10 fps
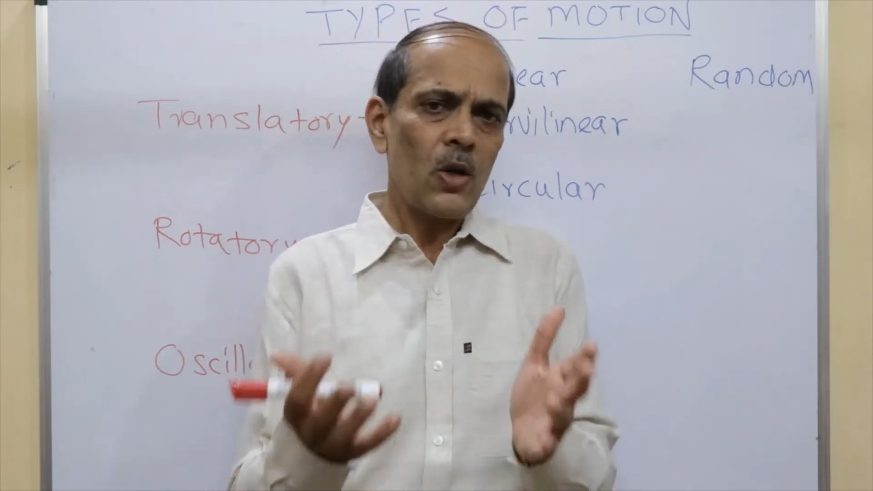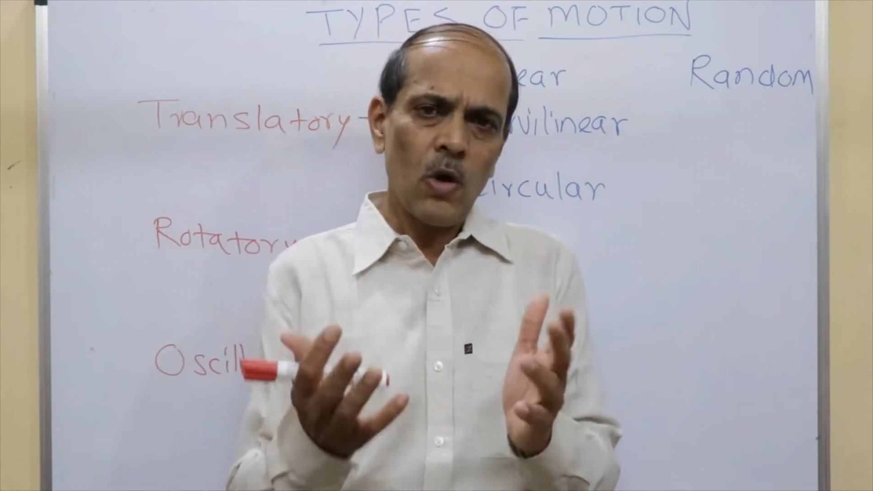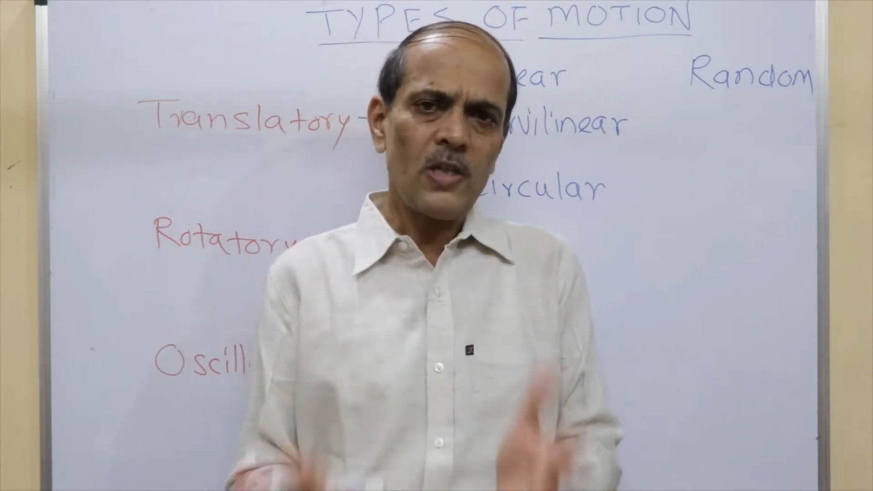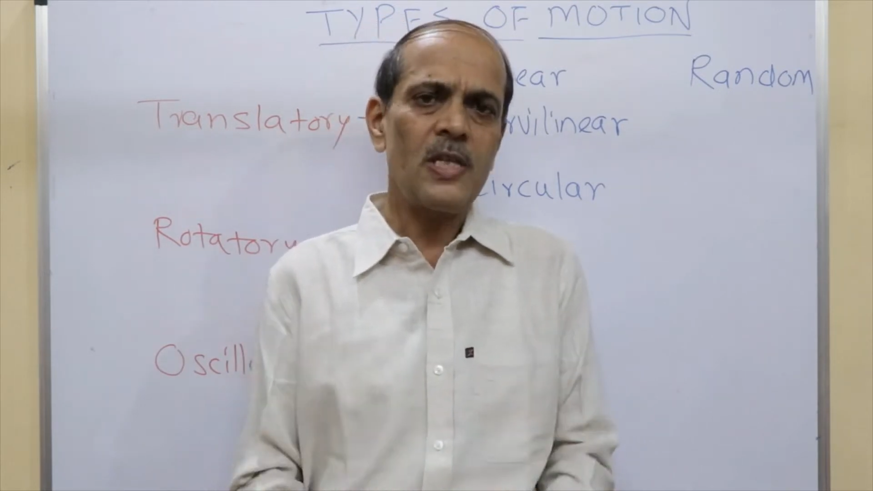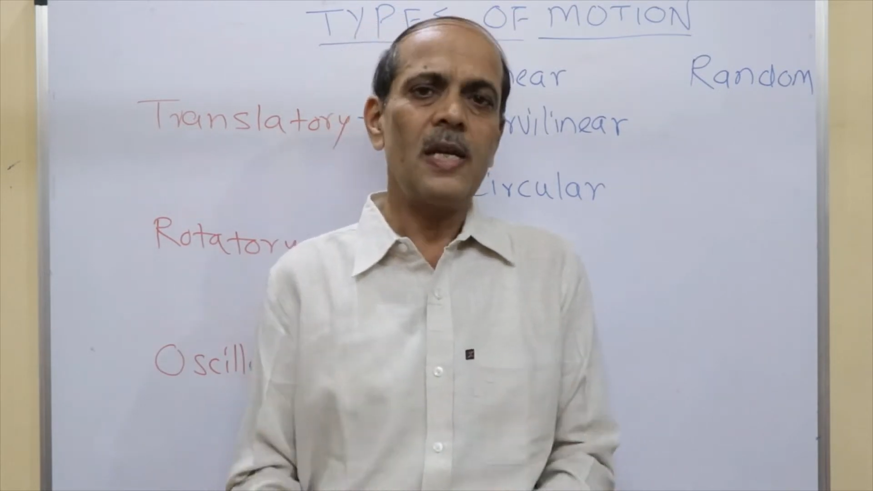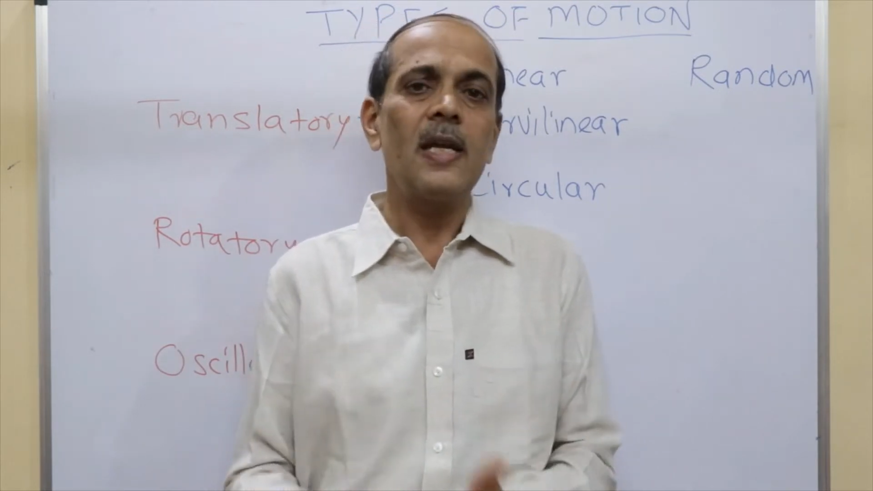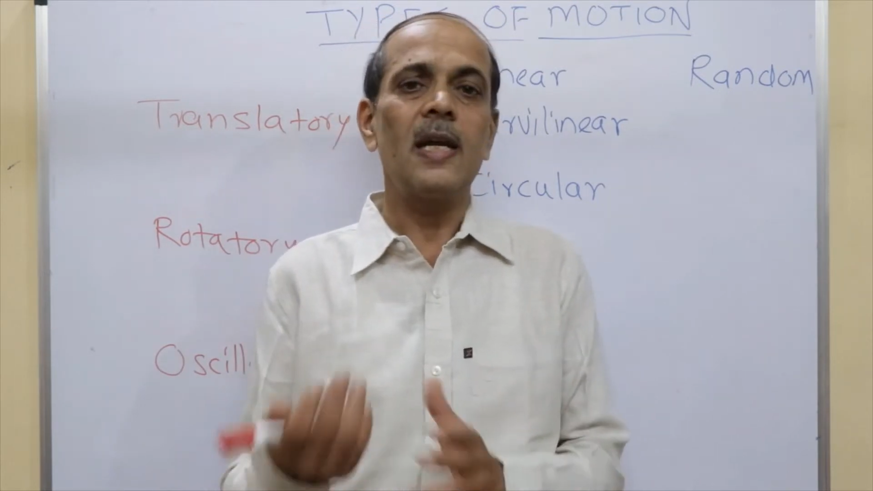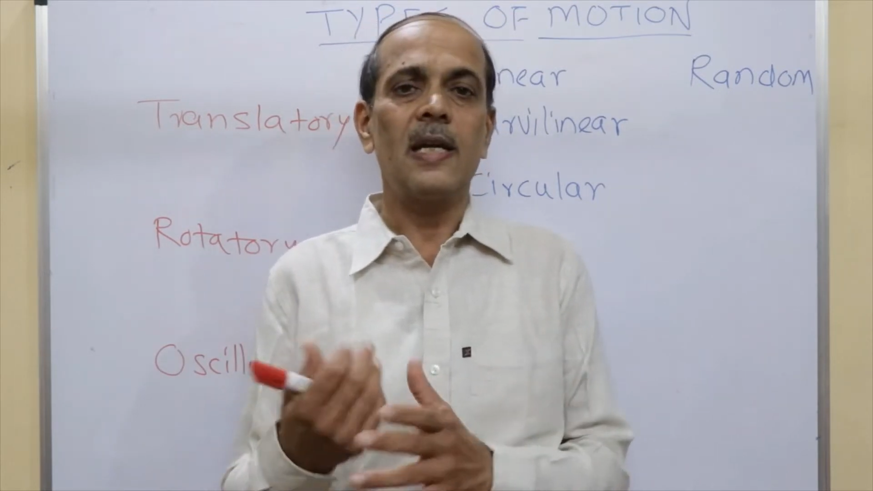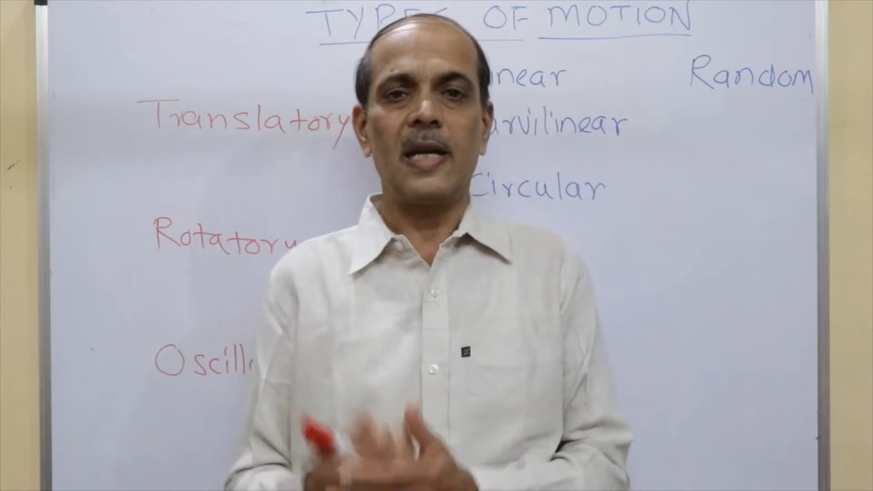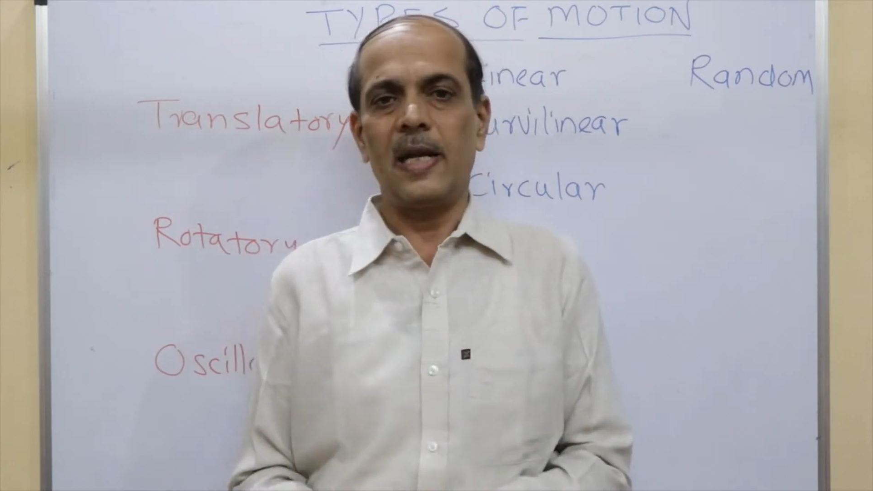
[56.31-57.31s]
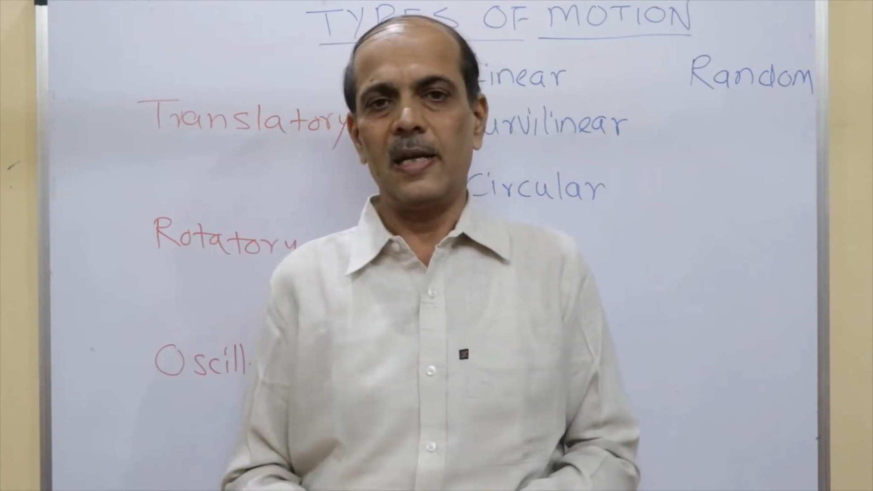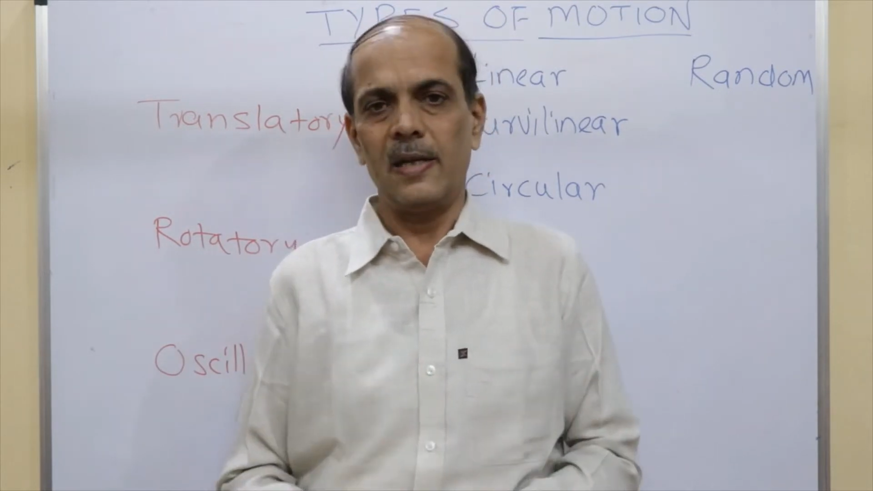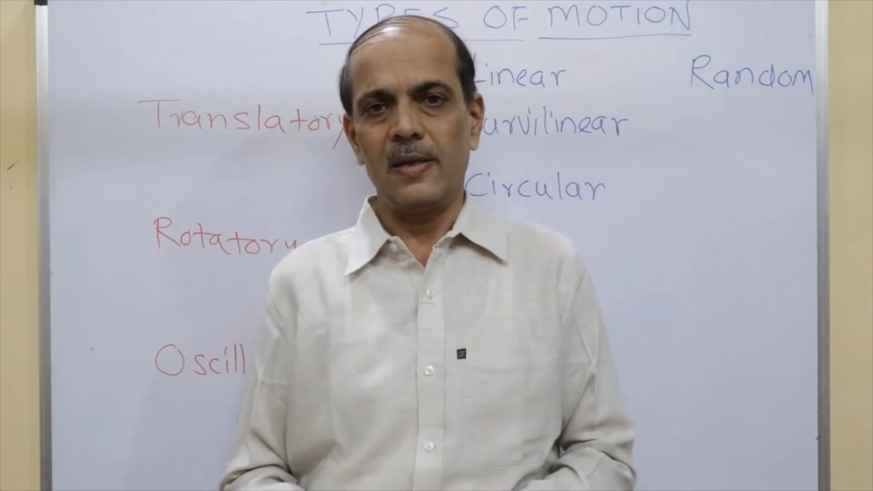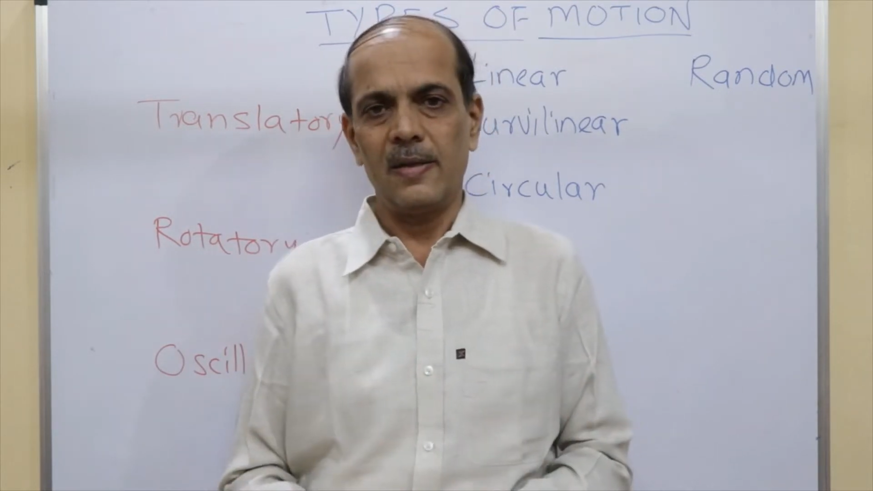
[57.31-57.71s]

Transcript: not sitting in a train,